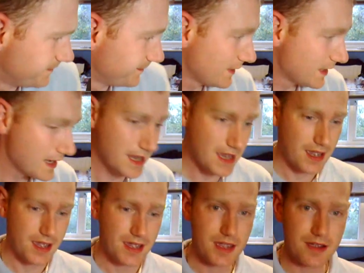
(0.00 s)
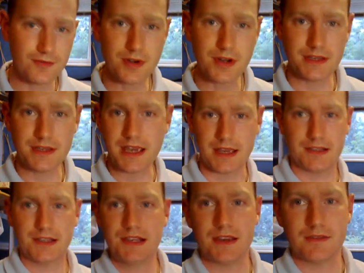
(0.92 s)
note. Right,
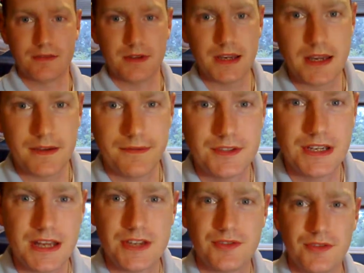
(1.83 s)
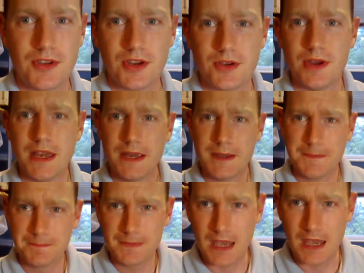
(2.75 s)
yes, so for today's review,
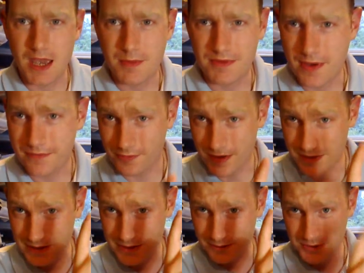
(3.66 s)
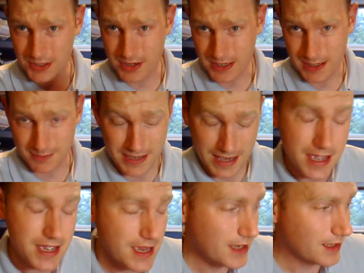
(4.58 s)
if you haven't read the little title up
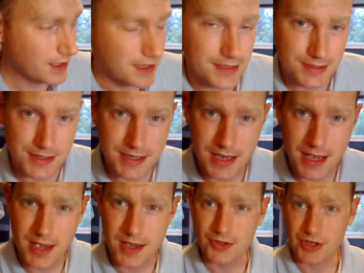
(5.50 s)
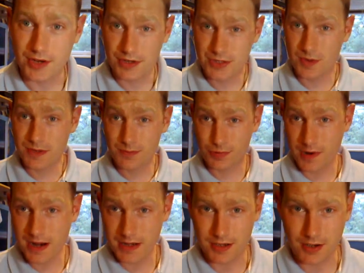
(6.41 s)
there, it's the Generation 1
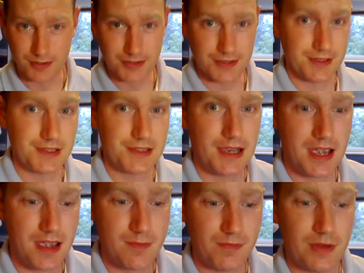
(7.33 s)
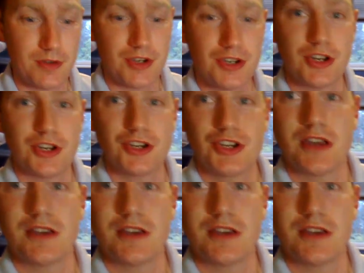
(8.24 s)
Predacons. I'm just